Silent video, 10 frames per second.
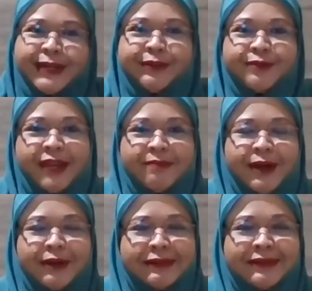own rainbow
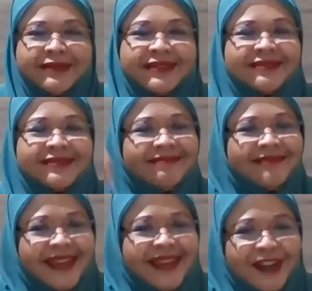
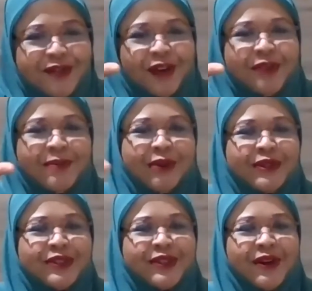and drawing my own
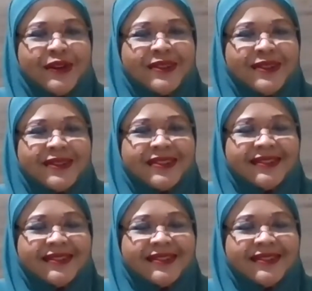stars.